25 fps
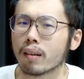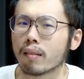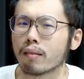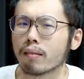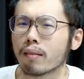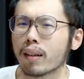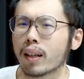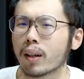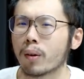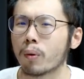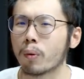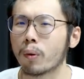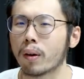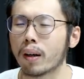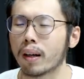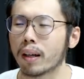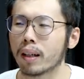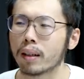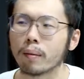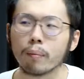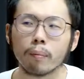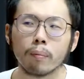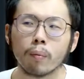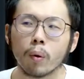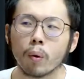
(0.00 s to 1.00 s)
Like what are
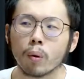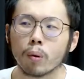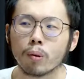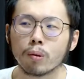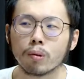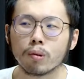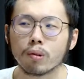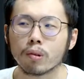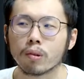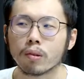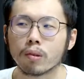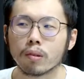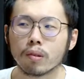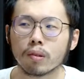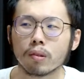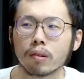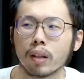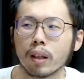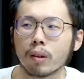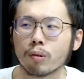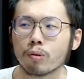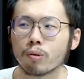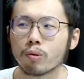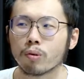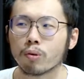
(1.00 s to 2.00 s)
the most
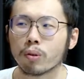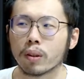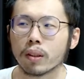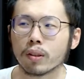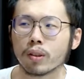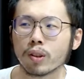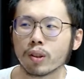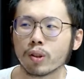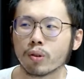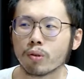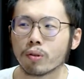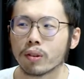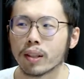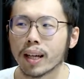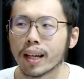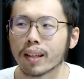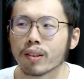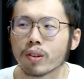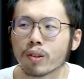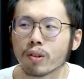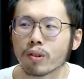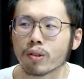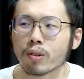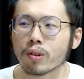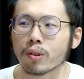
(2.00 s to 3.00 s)
outrageous
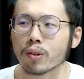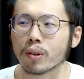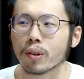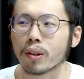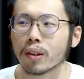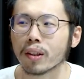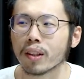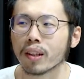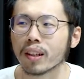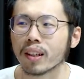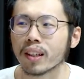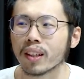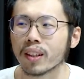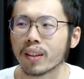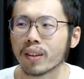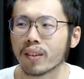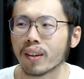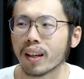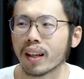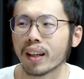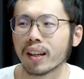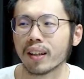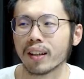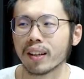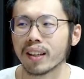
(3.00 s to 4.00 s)
reactions or you know
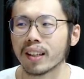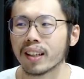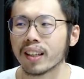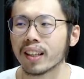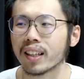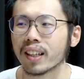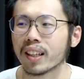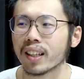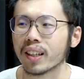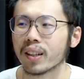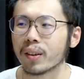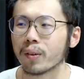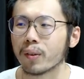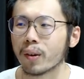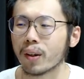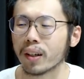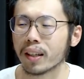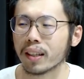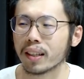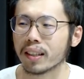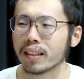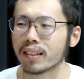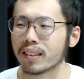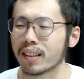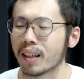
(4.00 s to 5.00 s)
like what are
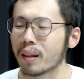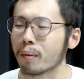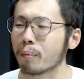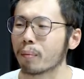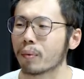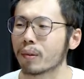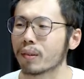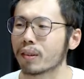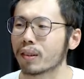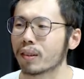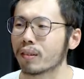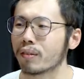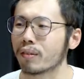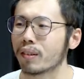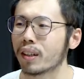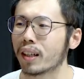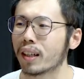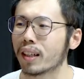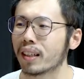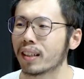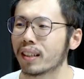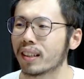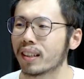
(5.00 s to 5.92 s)
the examples of that?